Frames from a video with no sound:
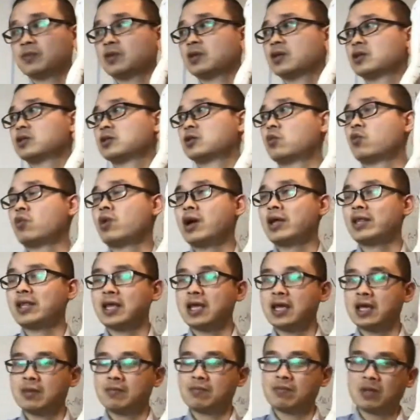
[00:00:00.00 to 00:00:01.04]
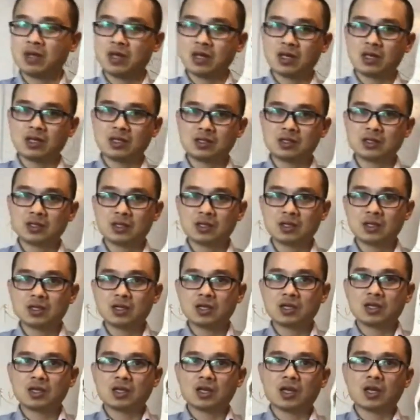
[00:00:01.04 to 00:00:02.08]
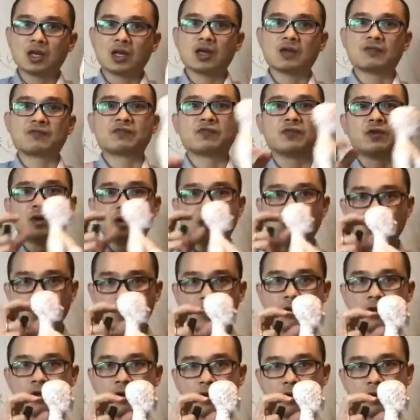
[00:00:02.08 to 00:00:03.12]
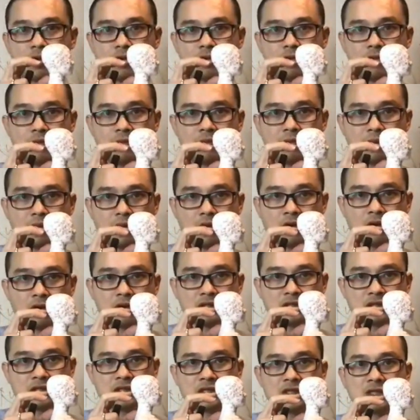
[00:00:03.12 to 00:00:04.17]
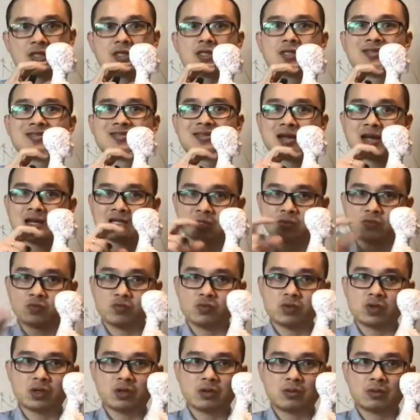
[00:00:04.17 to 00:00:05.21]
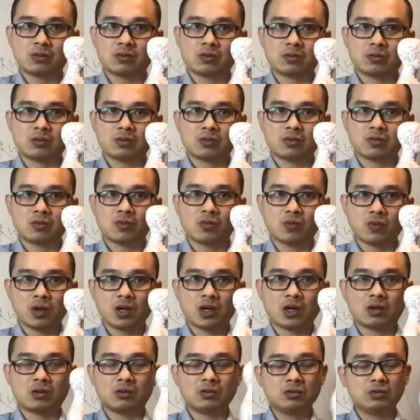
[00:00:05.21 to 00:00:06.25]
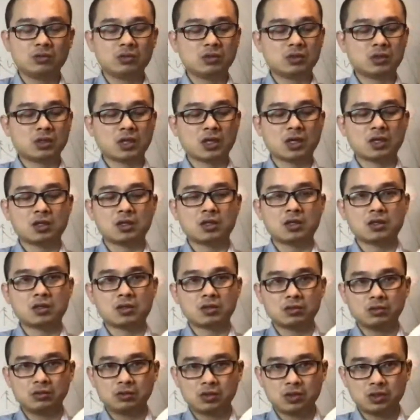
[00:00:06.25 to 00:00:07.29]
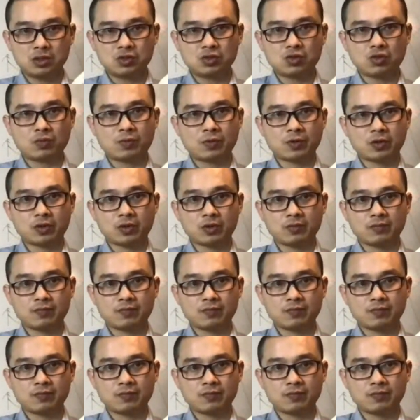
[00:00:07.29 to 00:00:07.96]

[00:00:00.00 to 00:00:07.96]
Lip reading: So what it means, if the local point doesn't work well, then needle distal point.